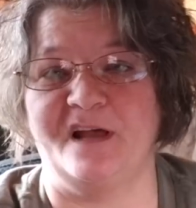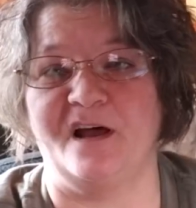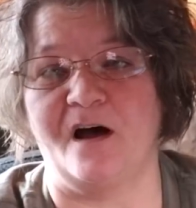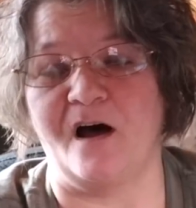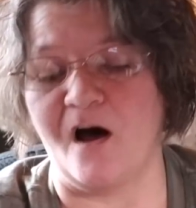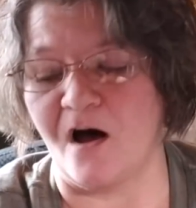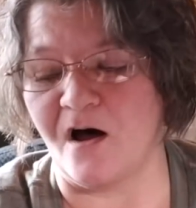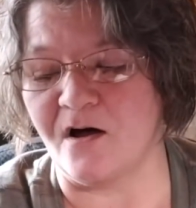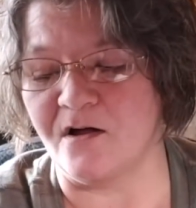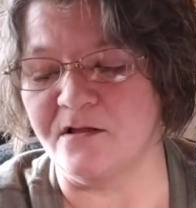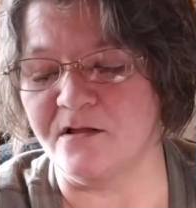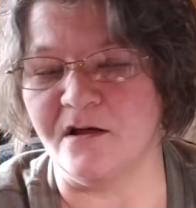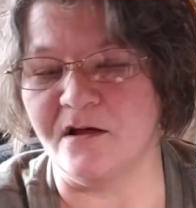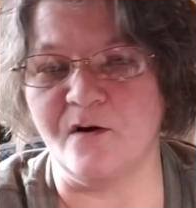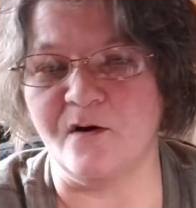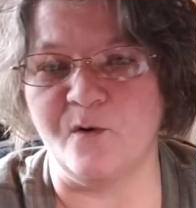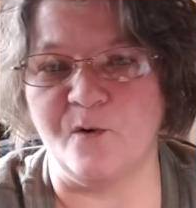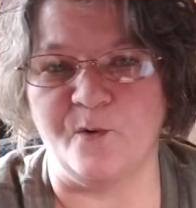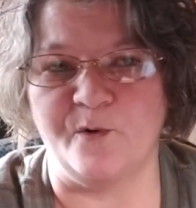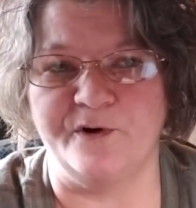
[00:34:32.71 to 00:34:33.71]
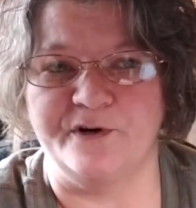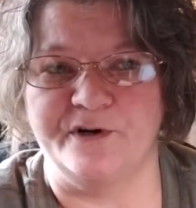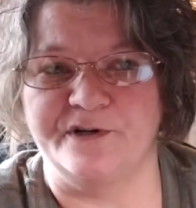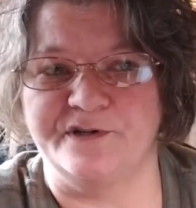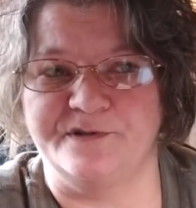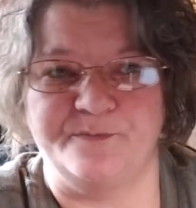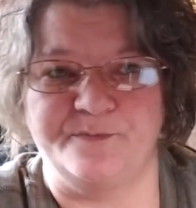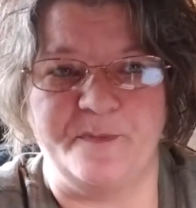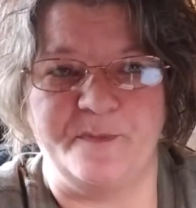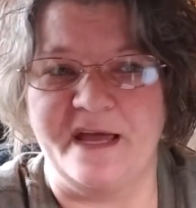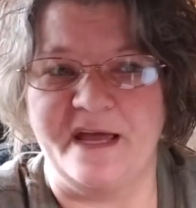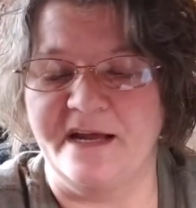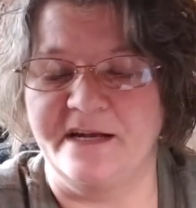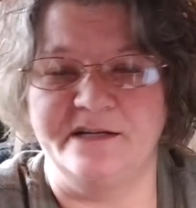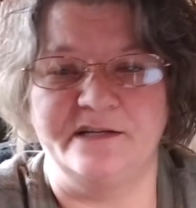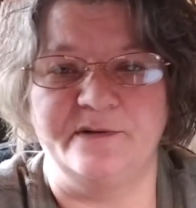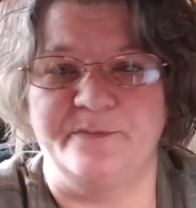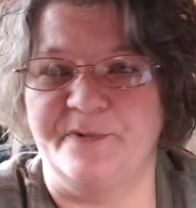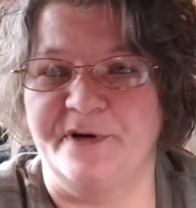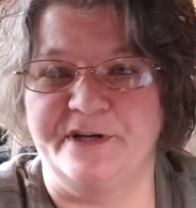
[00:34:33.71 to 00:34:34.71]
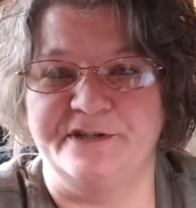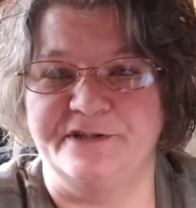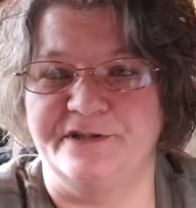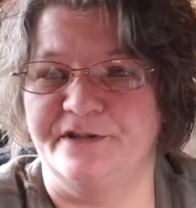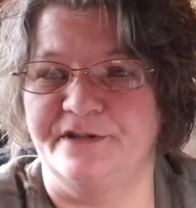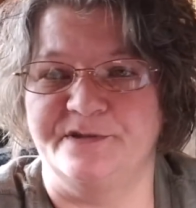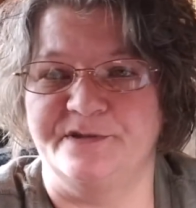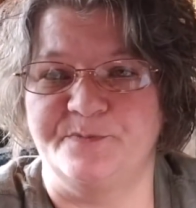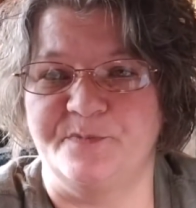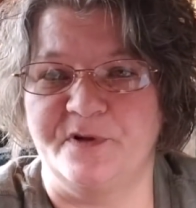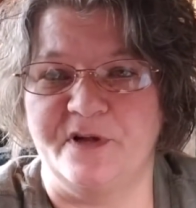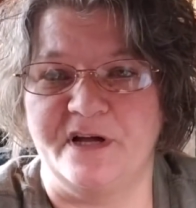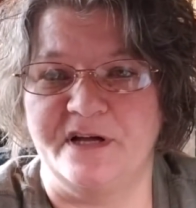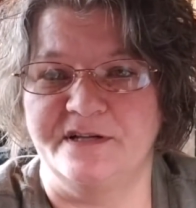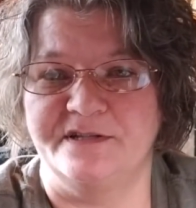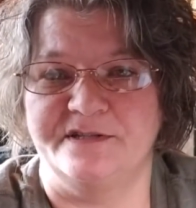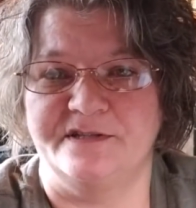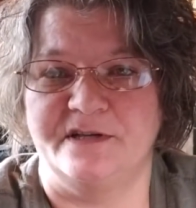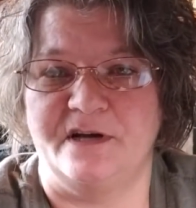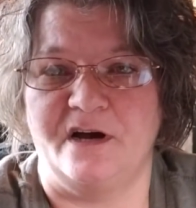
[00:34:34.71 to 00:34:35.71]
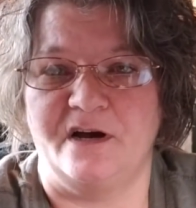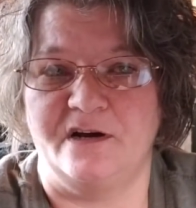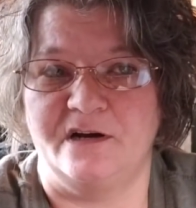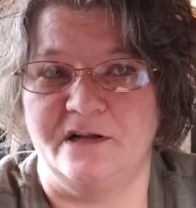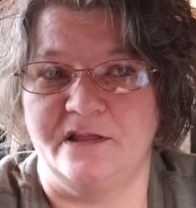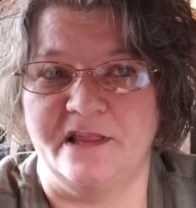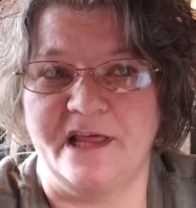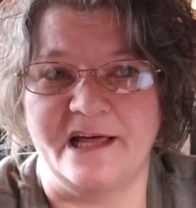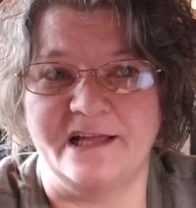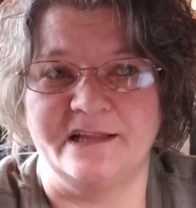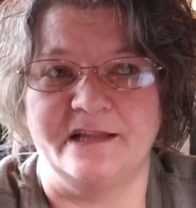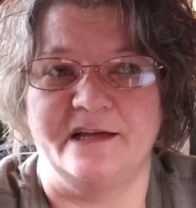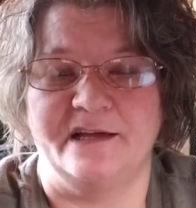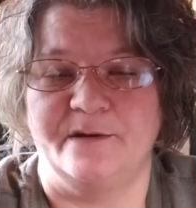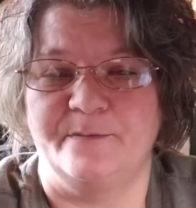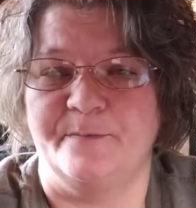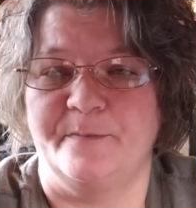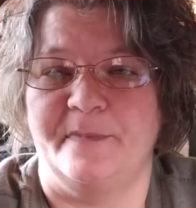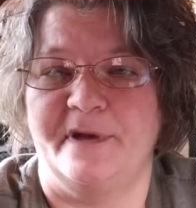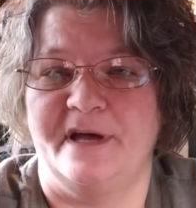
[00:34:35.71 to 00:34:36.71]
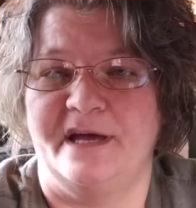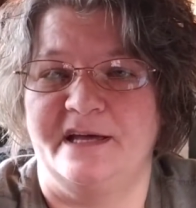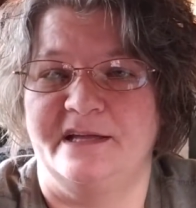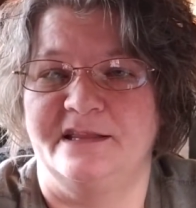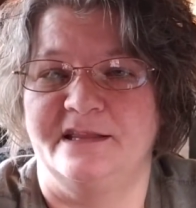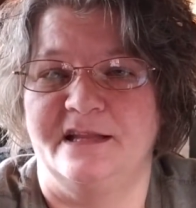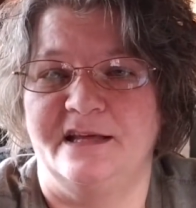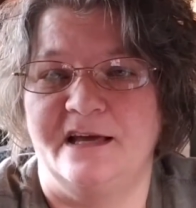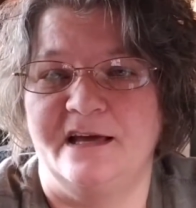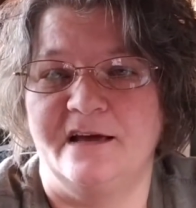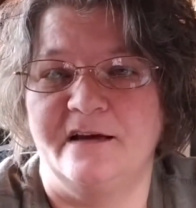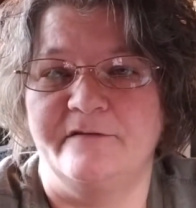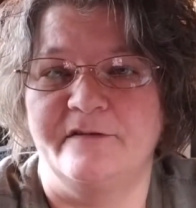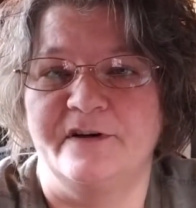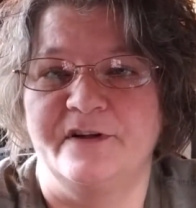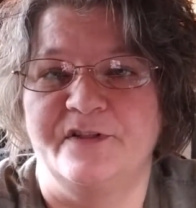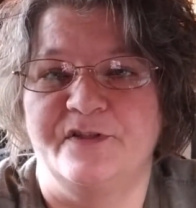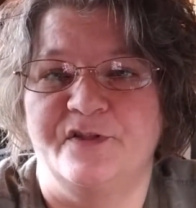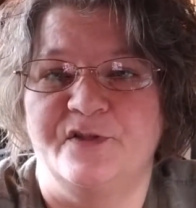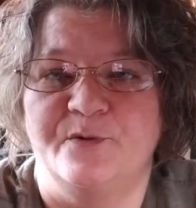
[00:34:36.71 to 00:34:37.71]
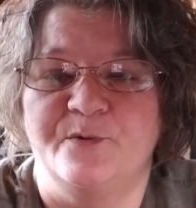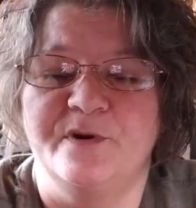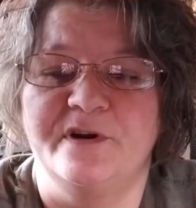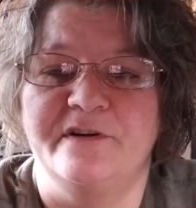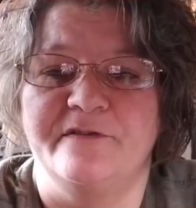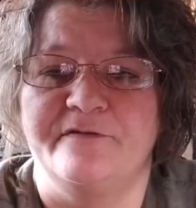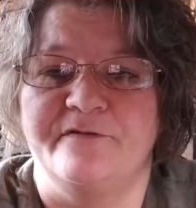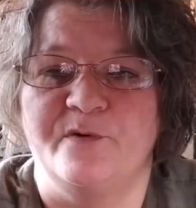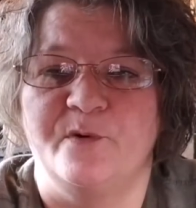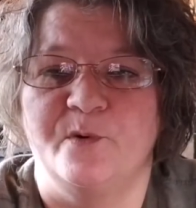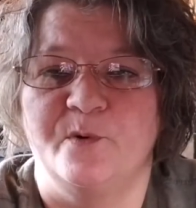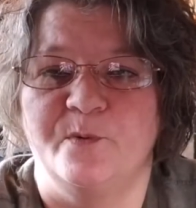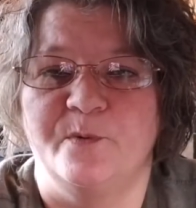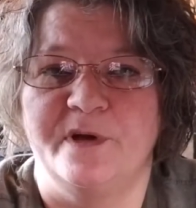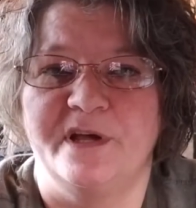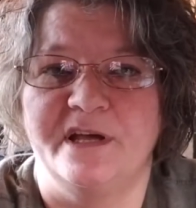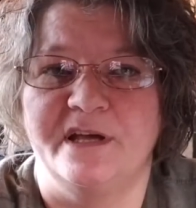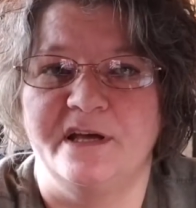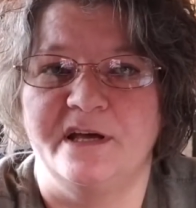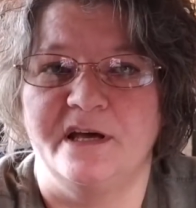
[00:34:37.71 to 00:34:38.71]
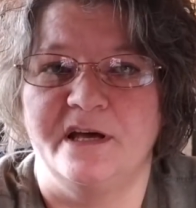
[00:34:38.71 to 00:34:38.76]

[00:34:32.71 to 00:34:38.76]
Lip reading: All orders made to Picture This Plus are a lot like mine. They have a 3 to 4 week